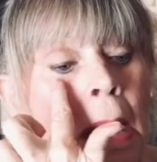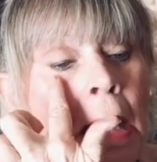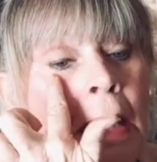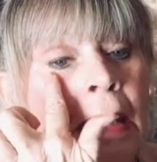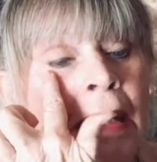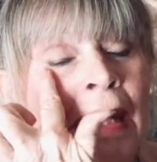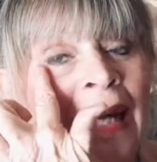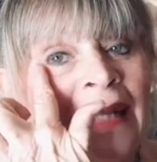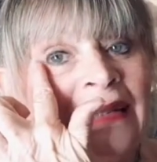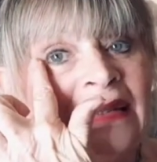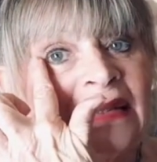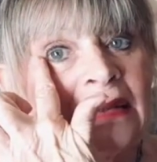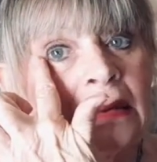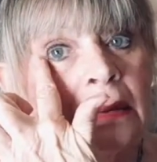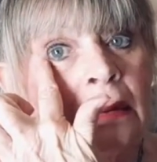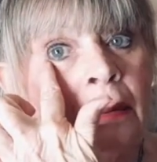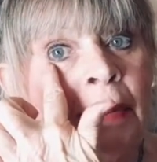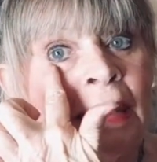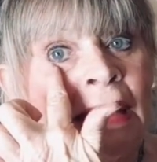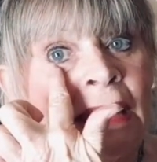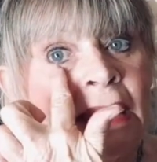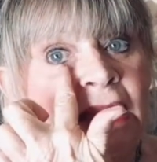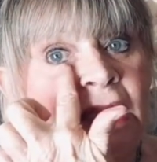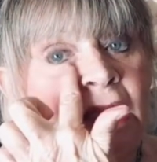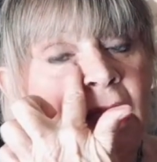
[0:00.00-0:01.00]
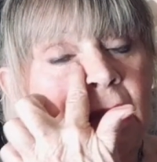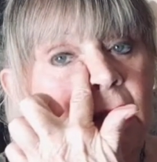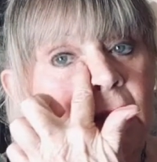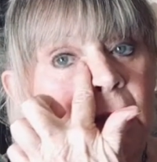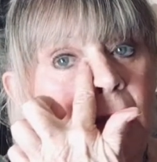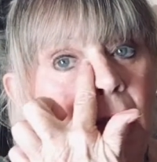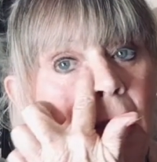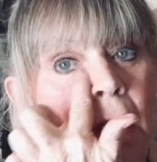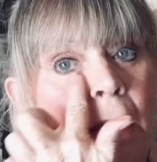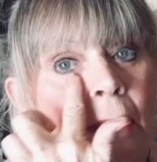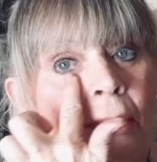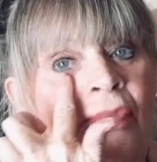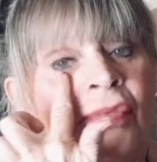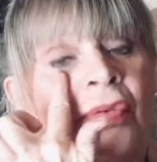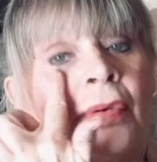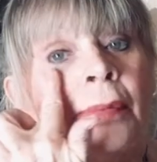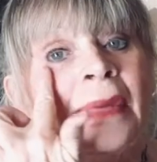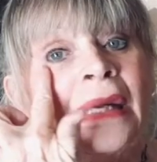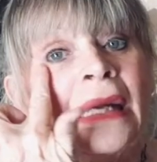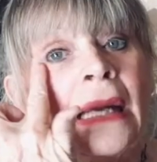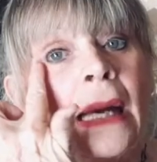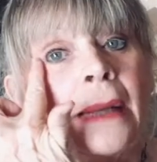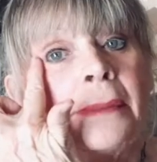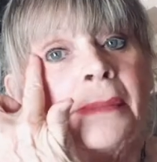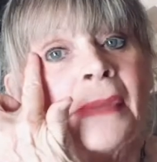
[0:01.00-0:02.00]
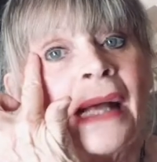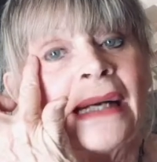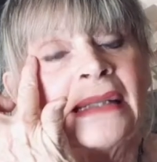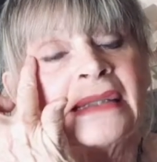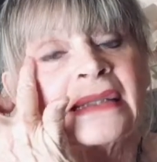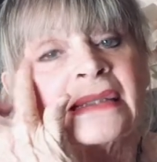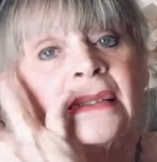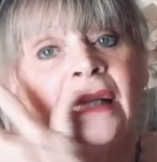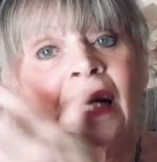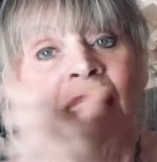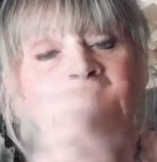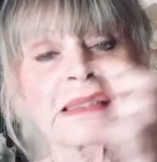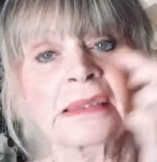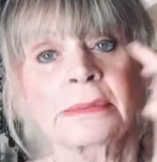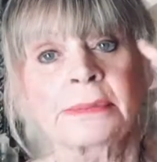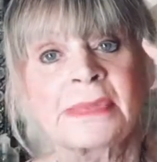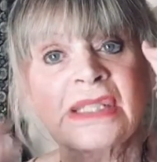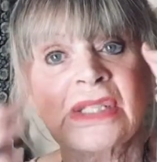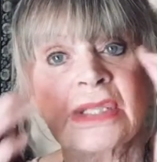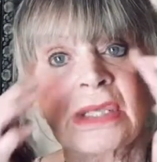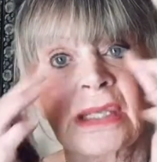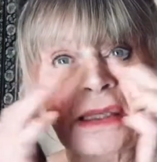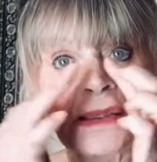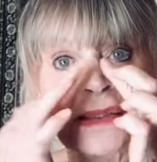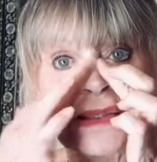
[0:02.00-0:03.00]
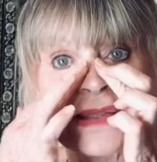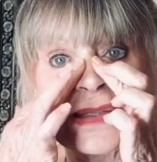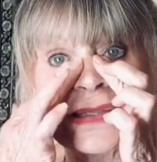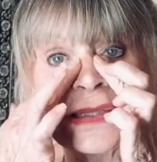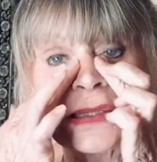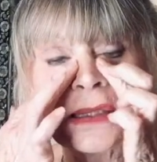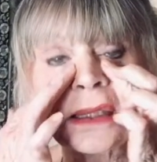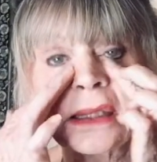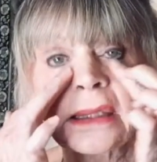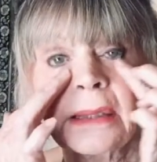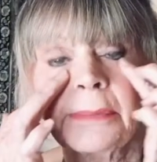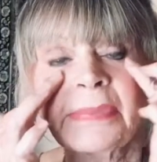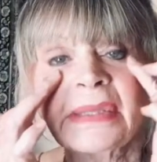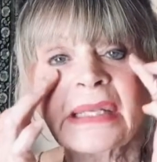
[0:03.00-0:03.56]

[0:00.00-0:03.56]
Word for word: Not so much for me, I'm not, it's not so much concealing,